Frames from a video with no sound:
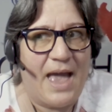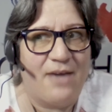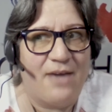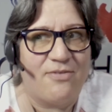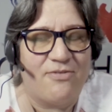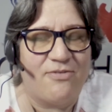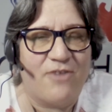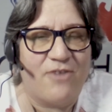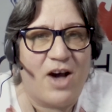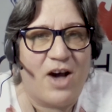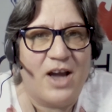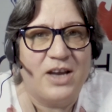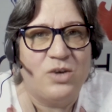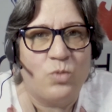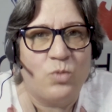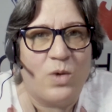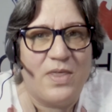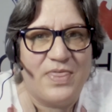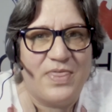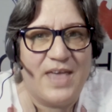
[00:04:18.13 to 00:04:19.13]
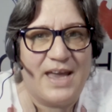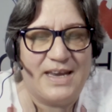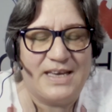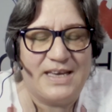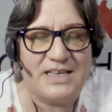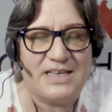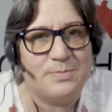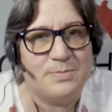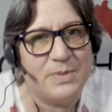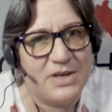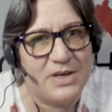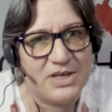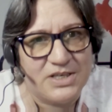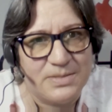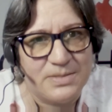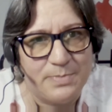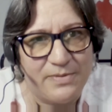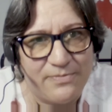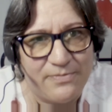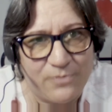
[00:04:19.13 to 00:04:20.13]
Find what that is, because
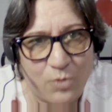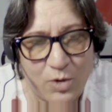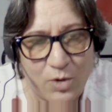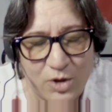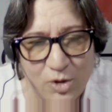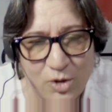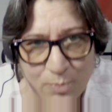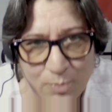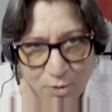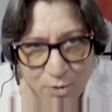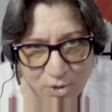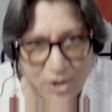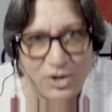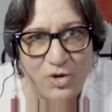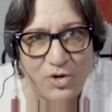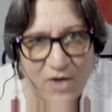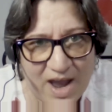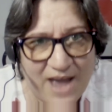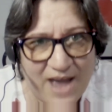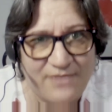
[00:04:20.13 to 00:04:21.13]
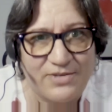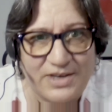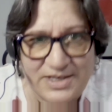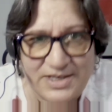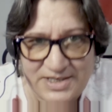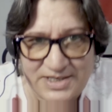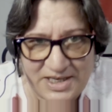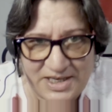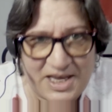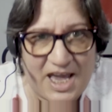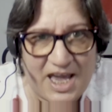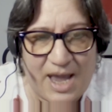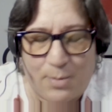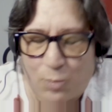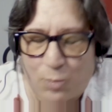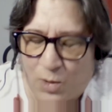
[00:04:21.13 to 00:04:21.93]
before you put on your advocacy cape,